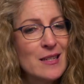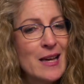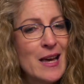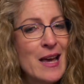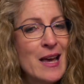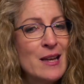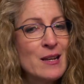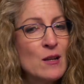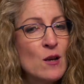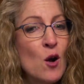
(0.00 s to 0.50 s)

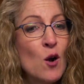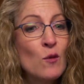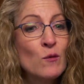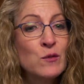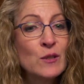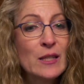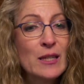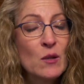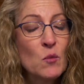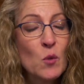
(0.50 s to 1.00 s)
and
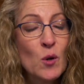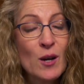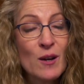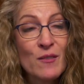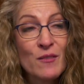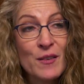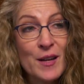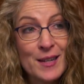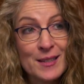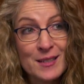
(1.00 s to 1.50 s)
hopefully we're
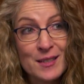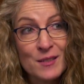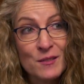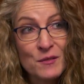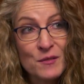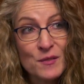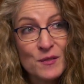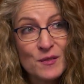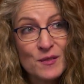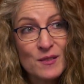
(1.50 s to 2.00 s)

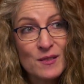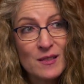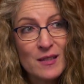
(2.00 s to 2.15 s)
effective